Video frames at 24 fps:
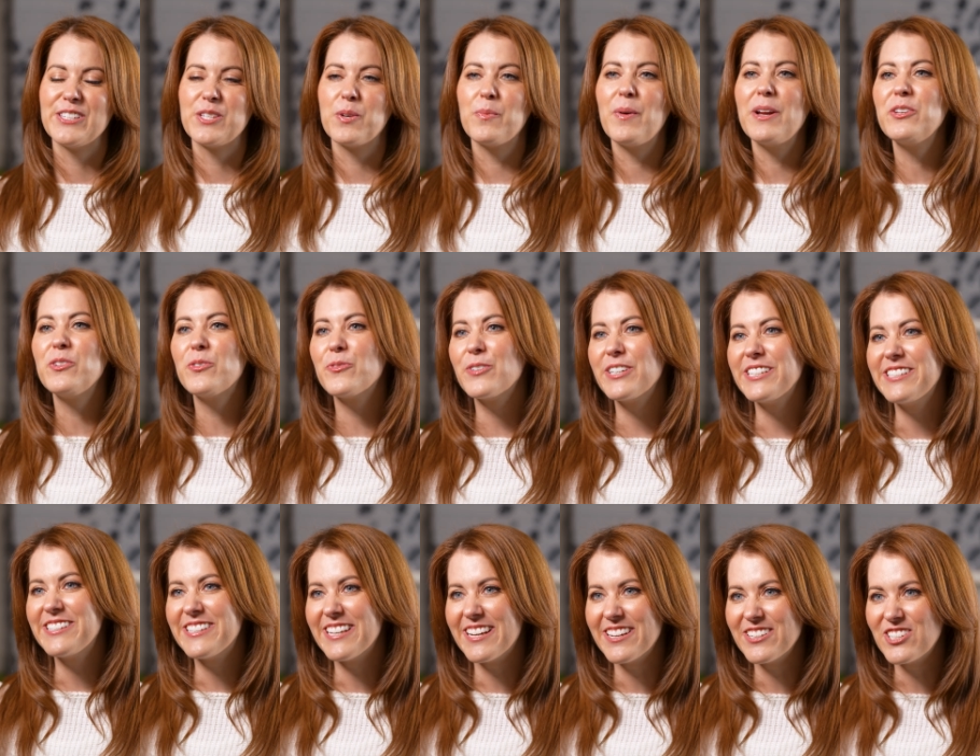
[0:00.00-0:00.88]
So when you're
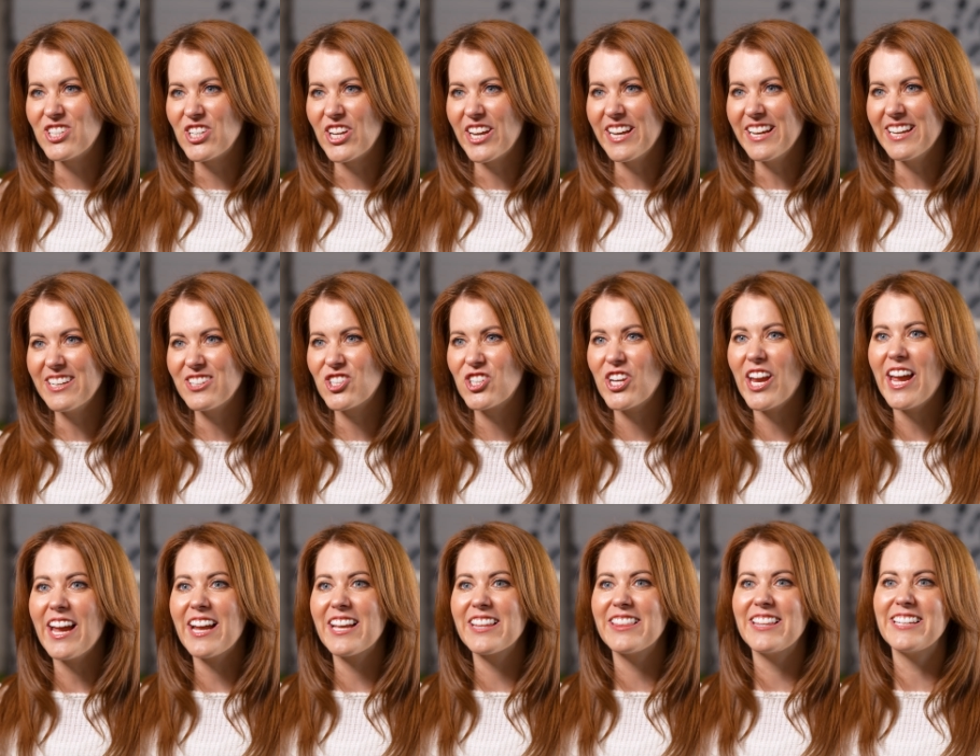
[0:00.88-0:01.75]
researching,
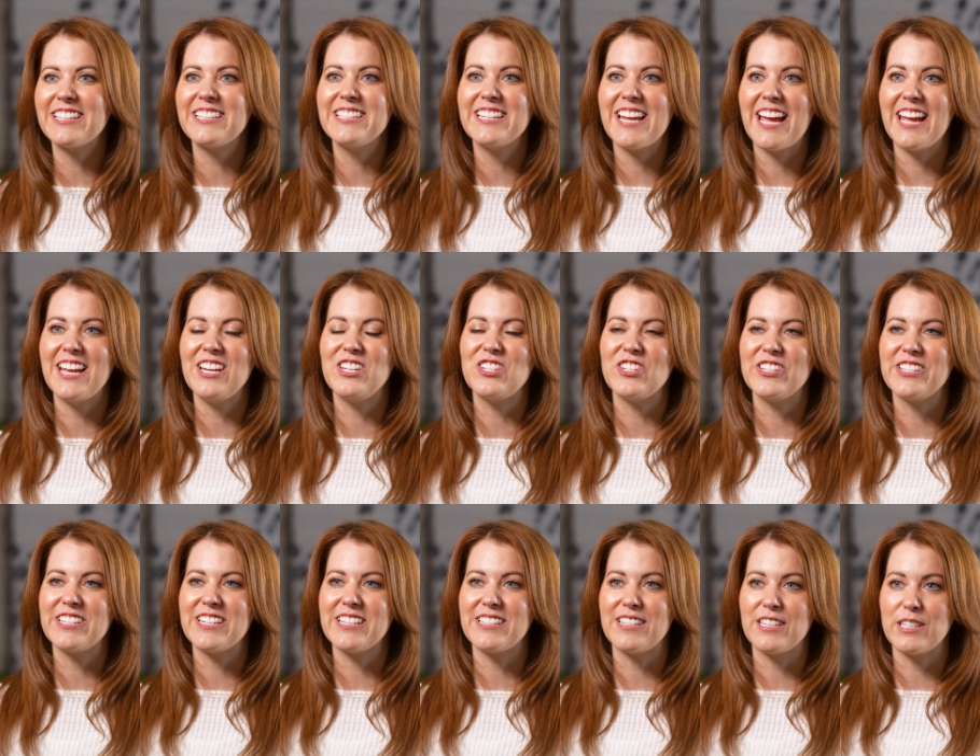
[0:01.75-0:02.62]
check that an
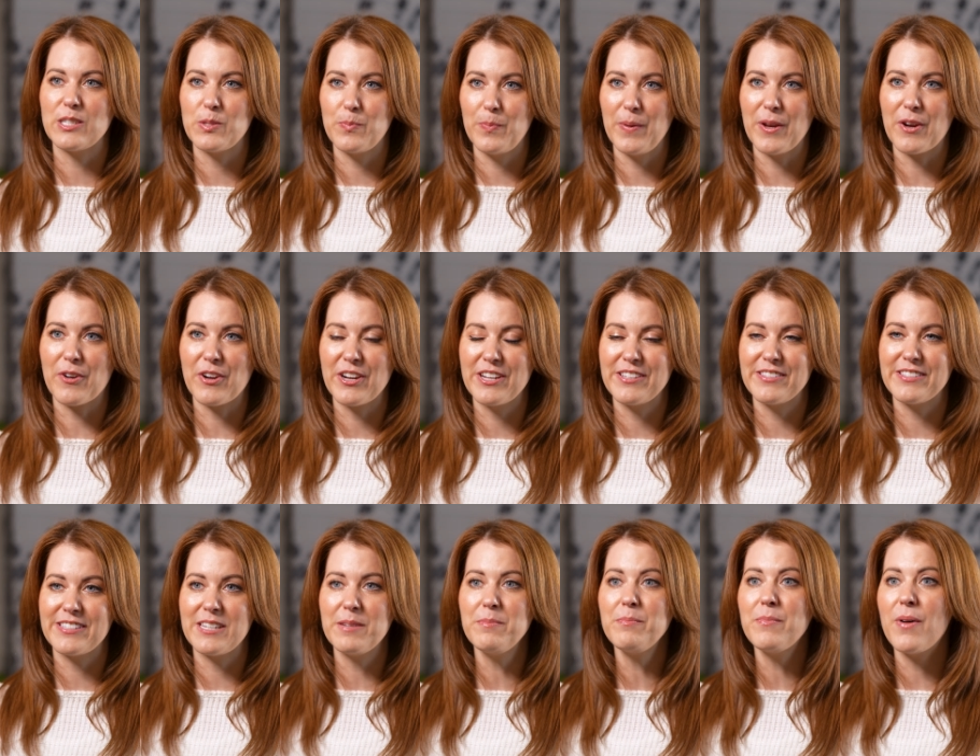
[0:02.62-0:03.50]
agent is
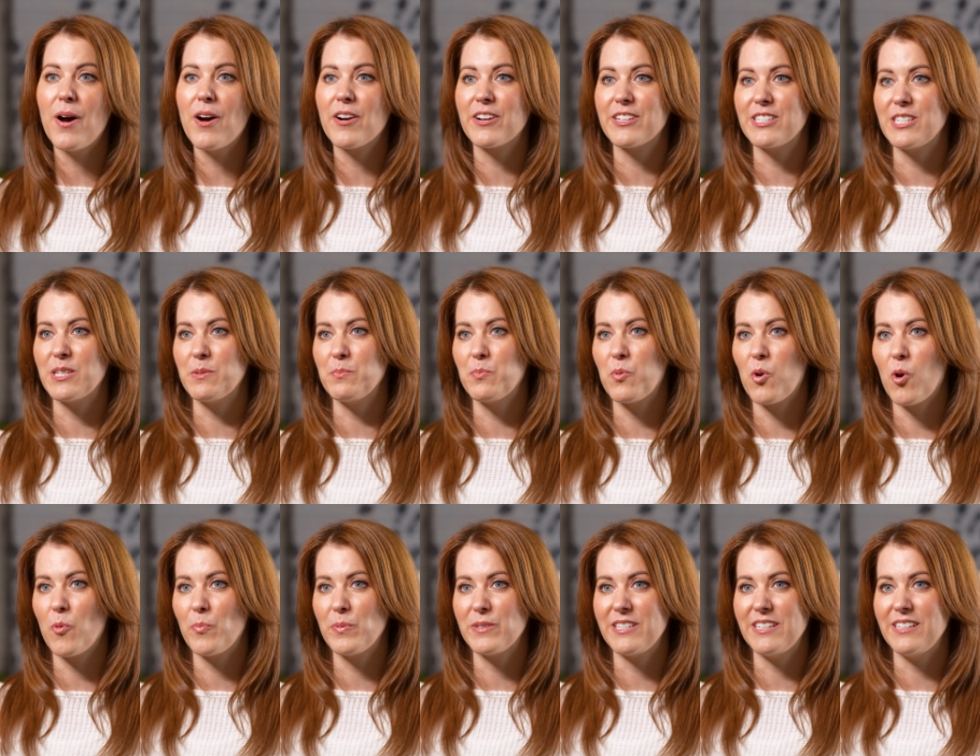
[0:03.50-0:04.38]
experienced in marketing
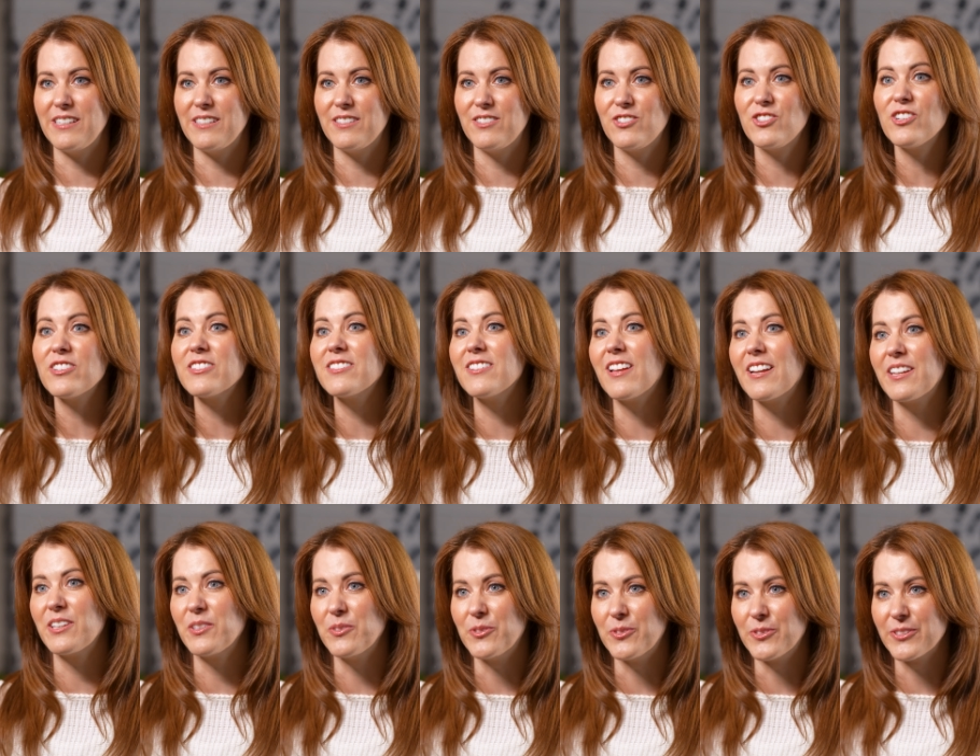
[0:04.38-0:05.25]
properties just
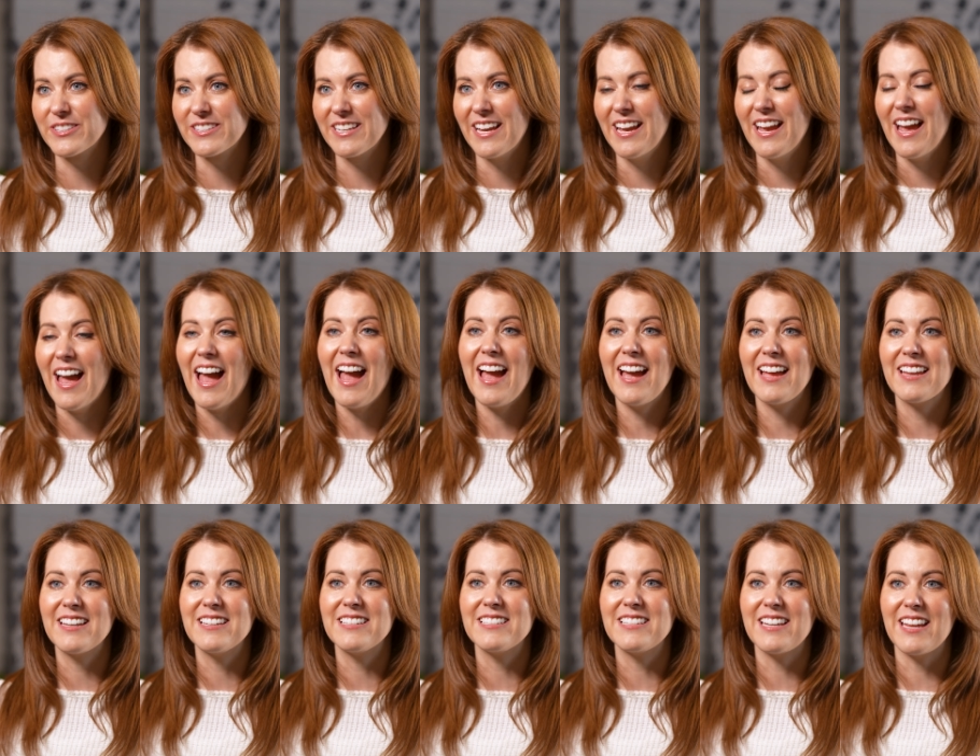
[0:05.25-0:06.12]
like yours
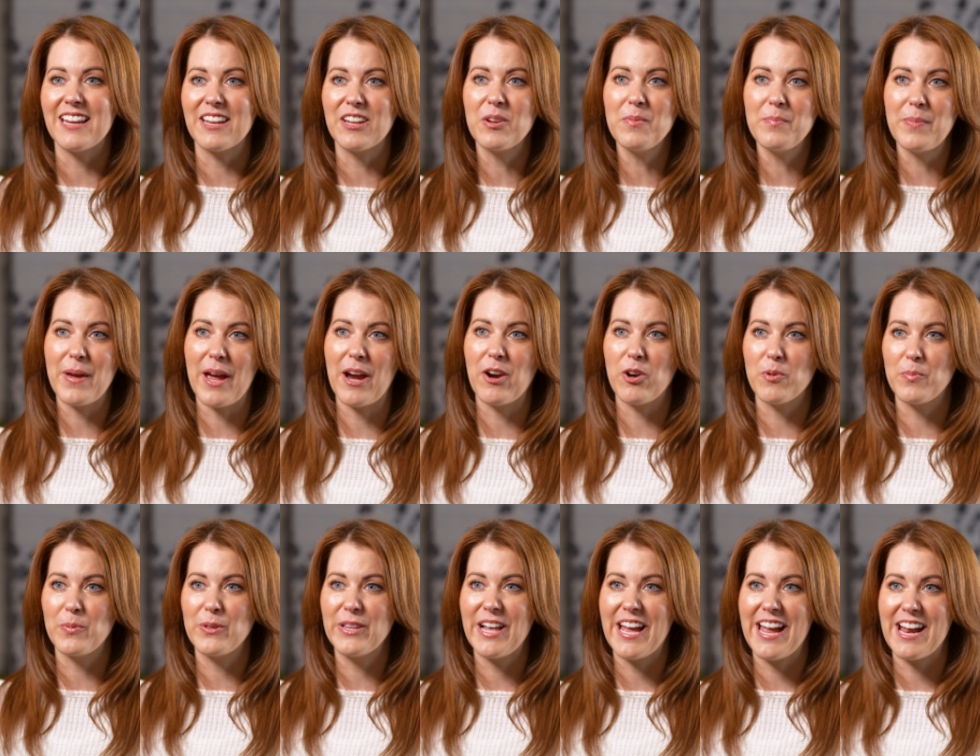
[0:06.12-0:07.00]
and in
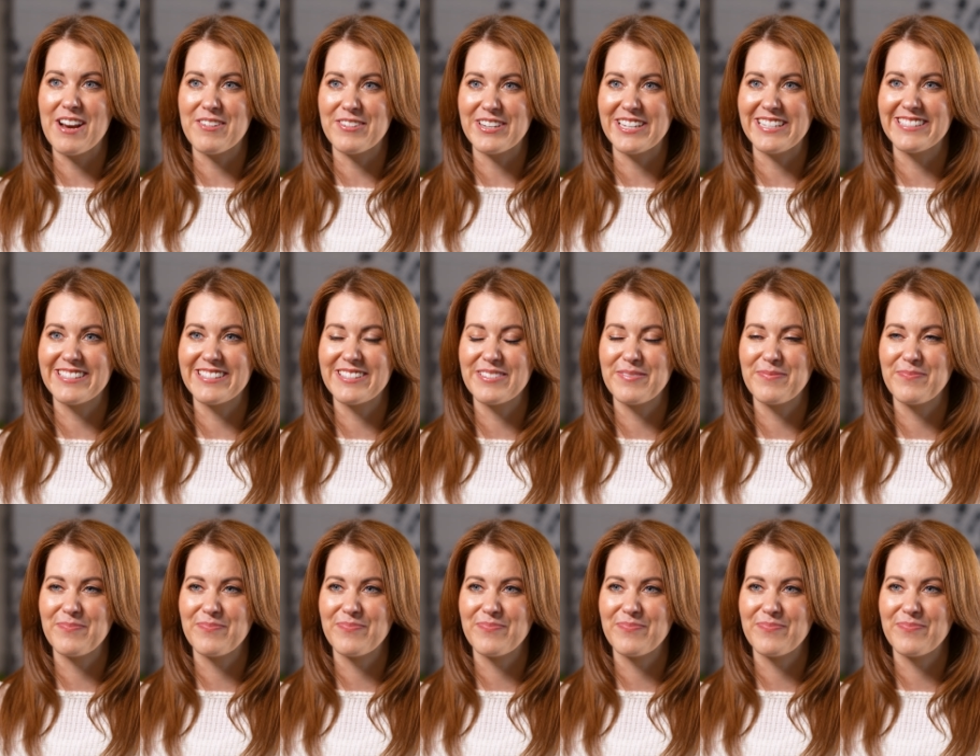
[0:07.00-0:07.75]
comparable areas.